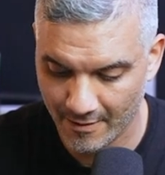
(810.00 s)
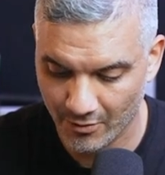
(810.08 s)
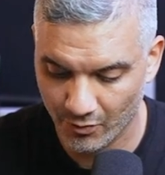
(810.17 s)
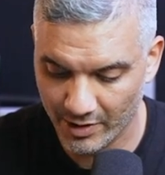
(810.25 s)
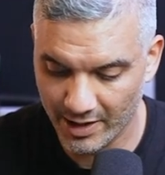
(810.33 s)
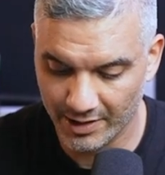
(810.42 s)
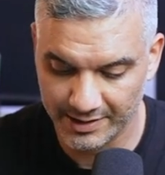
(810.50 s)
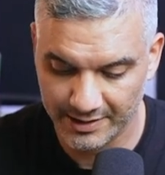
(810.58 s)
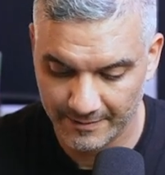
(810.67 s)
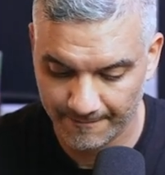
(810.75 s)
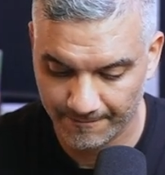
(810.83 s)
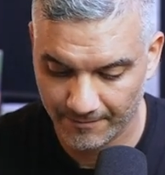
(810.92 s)
What else?
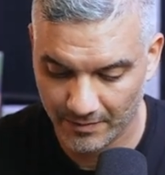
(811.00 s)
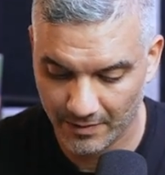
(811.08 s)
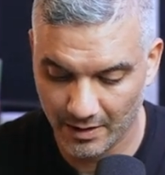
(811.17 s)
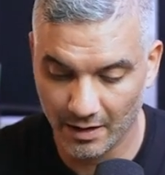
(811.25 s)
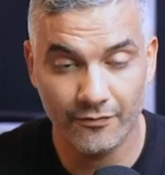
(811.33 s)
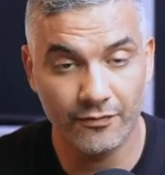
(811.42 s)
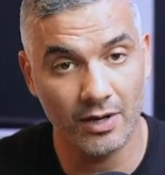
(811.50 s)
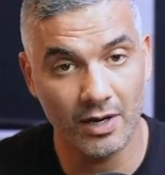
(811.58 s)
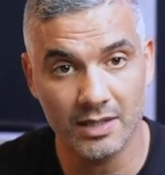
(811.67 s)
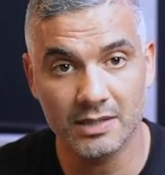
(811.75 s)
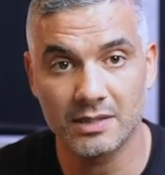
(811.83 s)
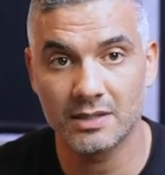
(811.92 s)
For
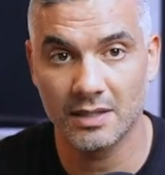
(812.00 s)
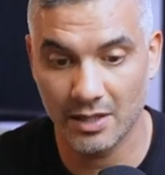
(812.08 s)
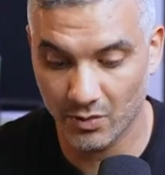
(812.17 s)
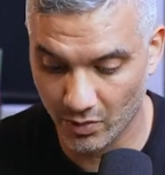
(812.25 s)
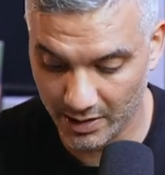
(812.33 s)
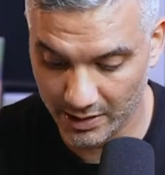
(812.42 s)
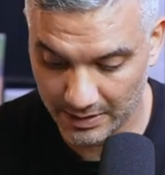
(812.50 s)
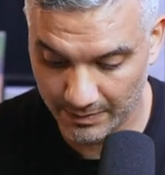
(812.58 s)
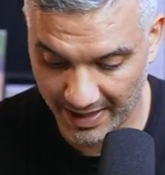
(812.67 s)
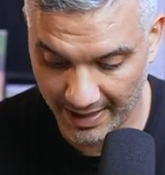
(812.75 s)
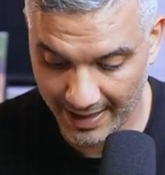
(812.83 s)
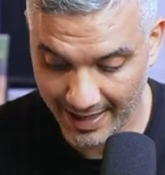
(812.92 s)
us, it was
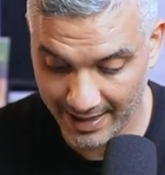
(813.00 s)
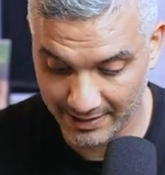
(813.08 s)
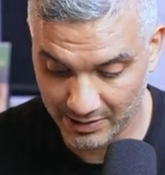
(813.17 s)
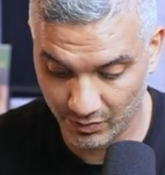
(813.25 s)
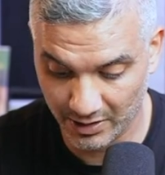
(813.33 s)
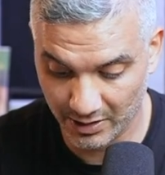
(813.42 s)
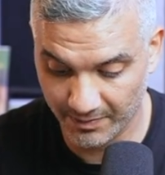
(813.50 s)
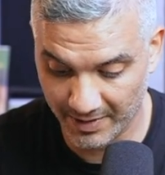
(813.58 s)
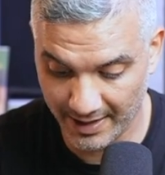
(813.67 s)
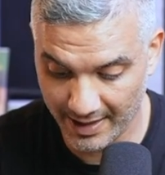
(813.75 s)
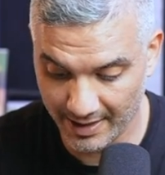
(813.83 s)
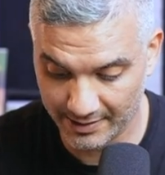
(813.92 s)
paid ads. We did paid
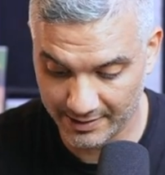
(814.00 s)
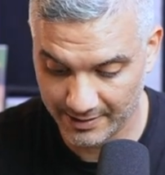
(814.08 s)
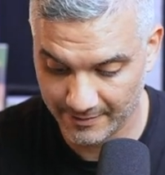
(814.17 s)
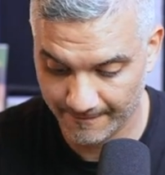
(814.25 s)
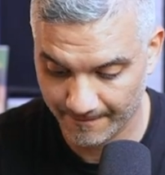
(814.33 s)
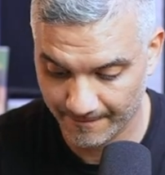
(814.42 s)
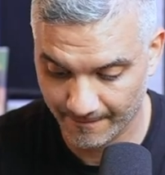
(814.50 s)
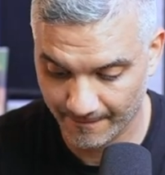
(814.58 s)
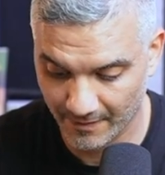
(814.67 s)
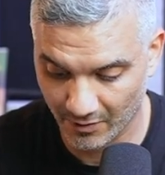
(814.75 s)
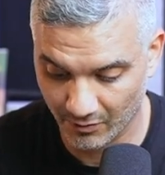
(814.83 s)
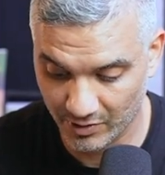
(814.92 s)
ads
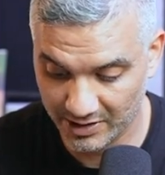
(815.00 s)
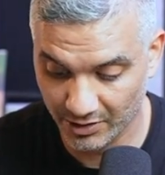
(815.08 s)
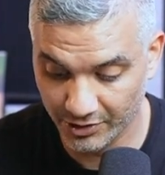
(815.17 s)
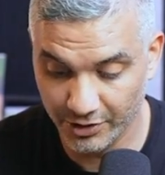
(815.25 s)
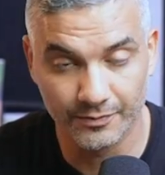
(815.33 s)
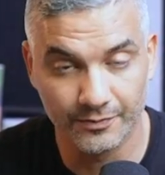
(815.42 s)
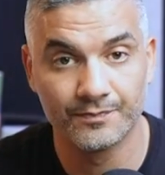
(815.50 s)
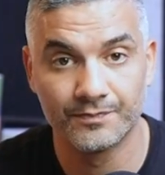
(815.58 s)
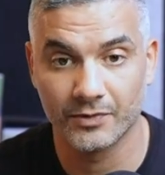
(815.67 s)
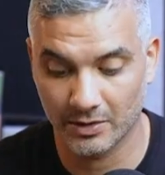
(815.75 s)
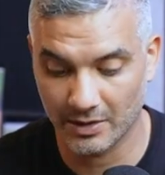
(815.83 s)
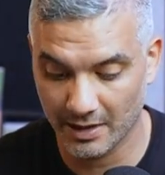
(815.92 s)
and we still do.
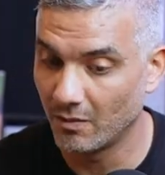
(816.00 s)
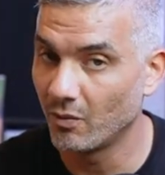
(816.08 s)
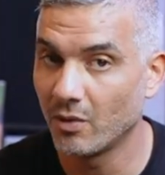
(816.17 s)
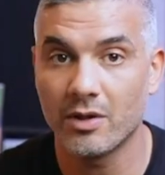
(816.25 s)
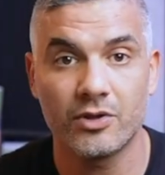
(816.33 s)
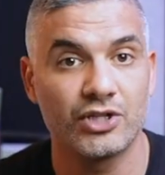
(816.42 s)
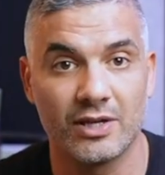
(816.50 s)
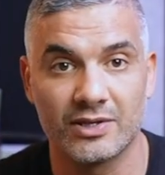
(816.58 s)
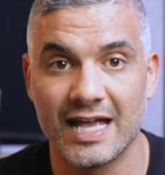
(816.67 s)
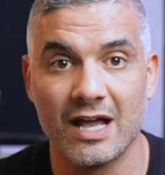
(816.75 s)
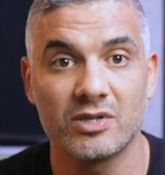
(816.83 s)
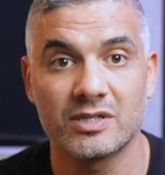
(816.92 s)
Okay. What other channels?
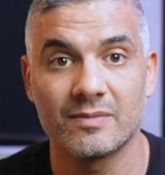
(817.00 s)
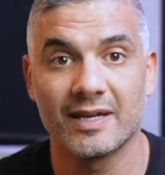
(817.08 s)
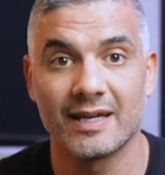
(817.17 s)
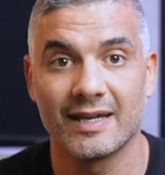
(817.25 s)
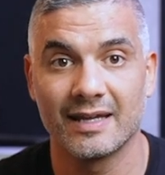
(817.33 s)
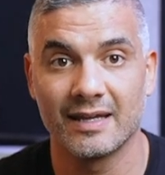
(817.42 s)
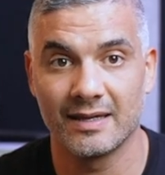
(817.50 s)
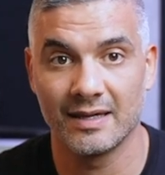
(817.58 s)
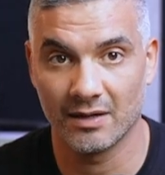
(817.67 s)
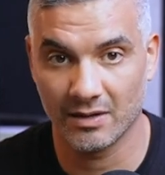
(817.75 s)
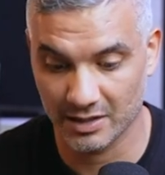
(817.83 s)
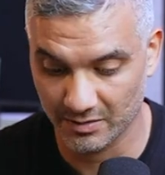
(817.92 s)
How else am I going to get
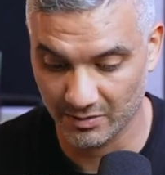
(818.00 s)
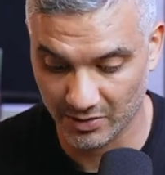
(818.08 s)
our customers?